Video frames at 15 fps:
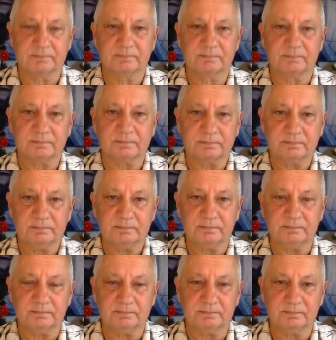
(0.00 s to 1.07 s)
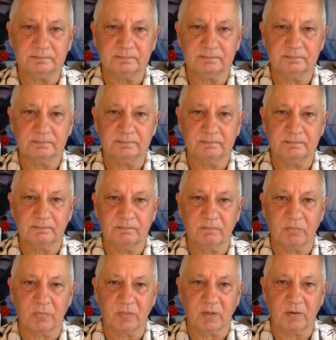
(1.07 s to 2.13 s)

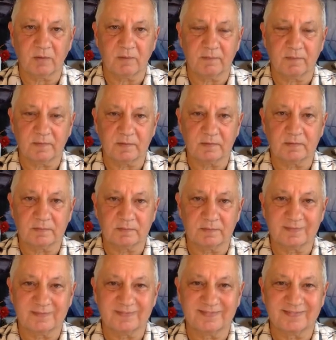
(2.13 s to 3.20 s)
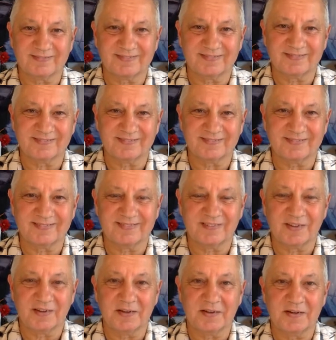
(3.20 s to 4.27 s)

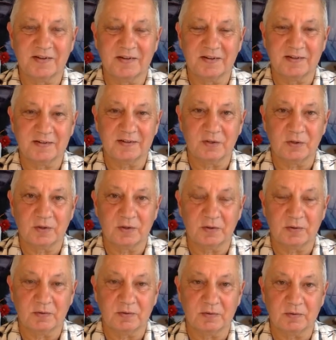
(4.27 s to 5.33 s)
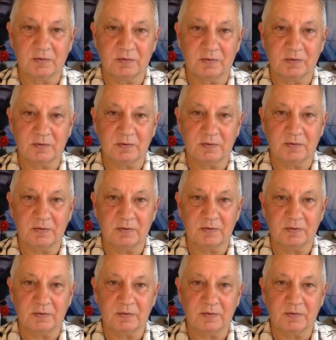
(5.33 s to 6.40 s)

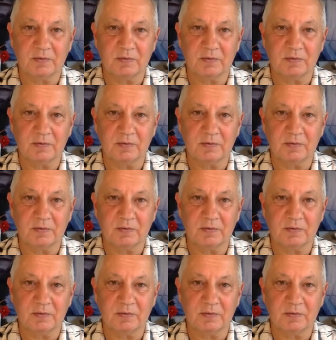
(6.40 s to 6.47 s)
The person shown says nothing.